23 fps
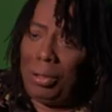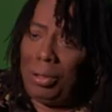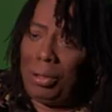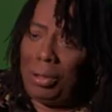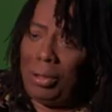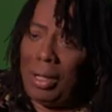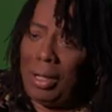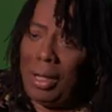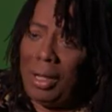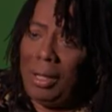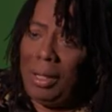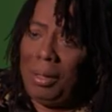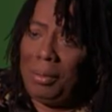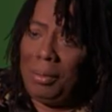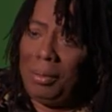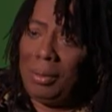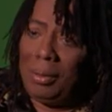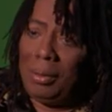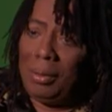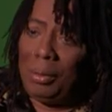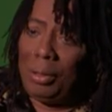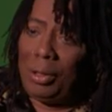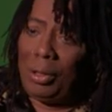What's your name?
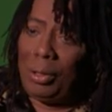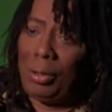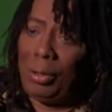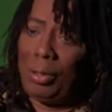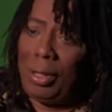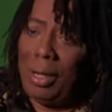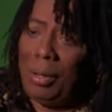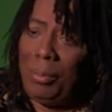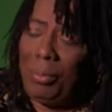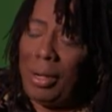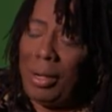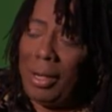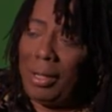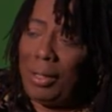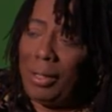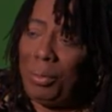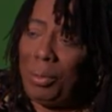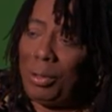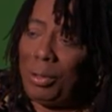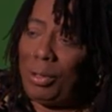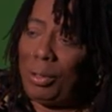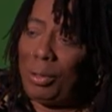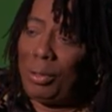What's your name
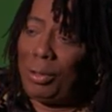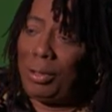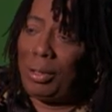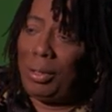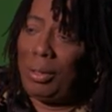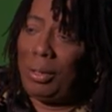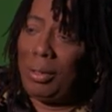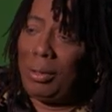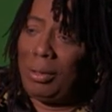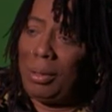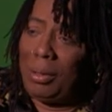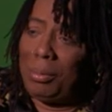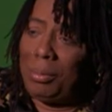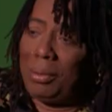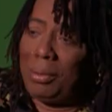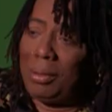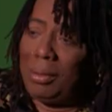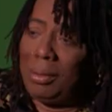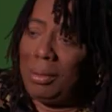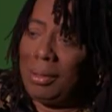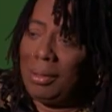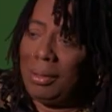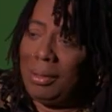ranking? What's your serial number?
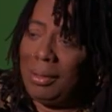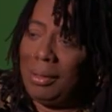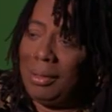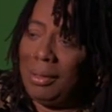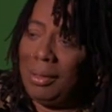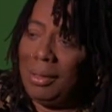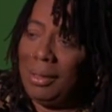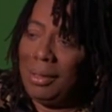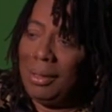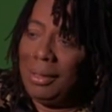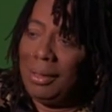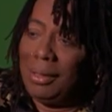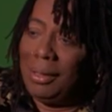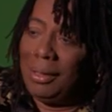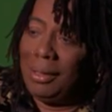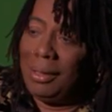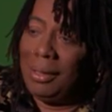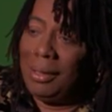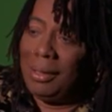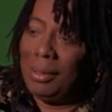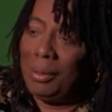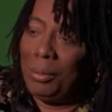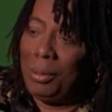
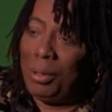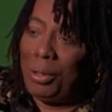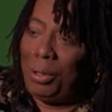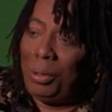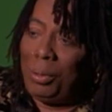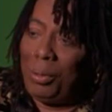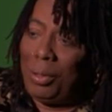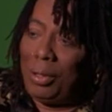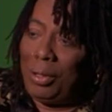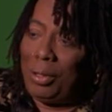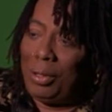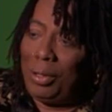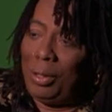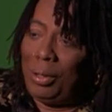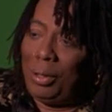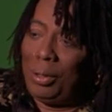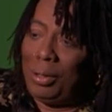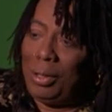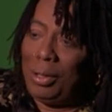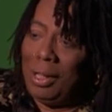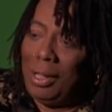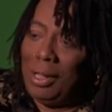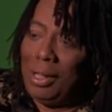What you want to
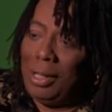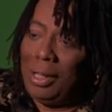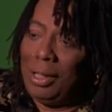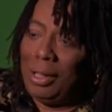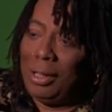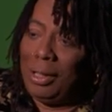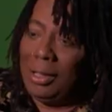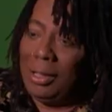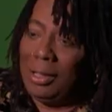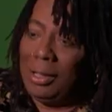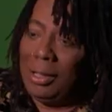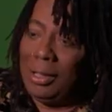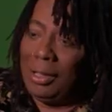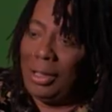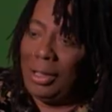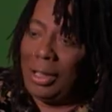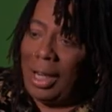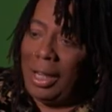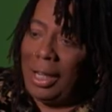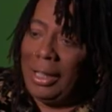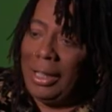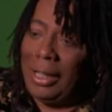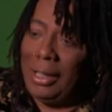do?
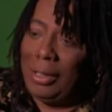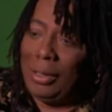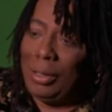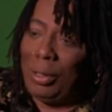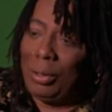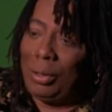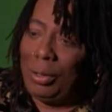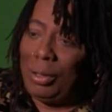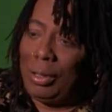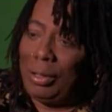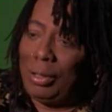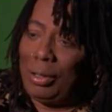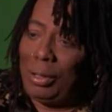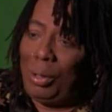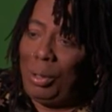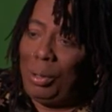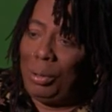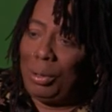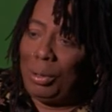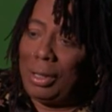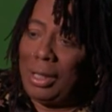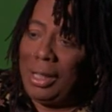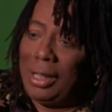Charlie had to go through this
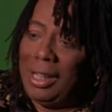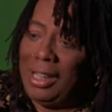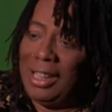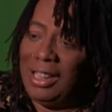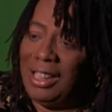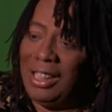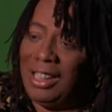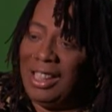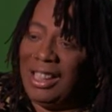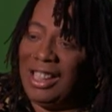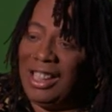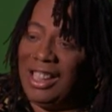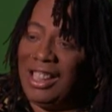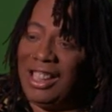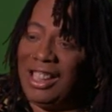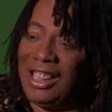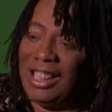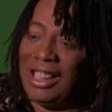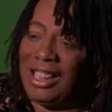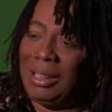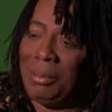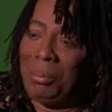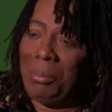whole thing.
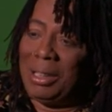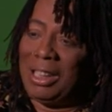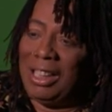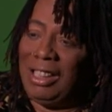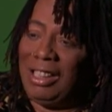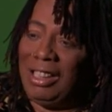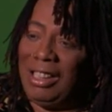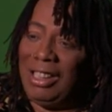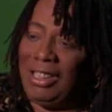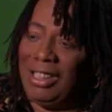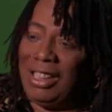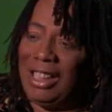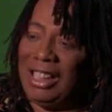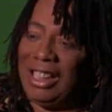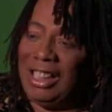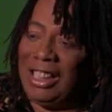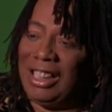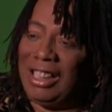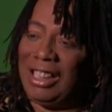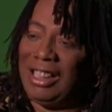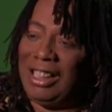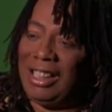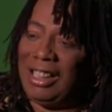Can I buy you a
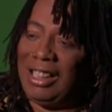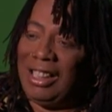drink?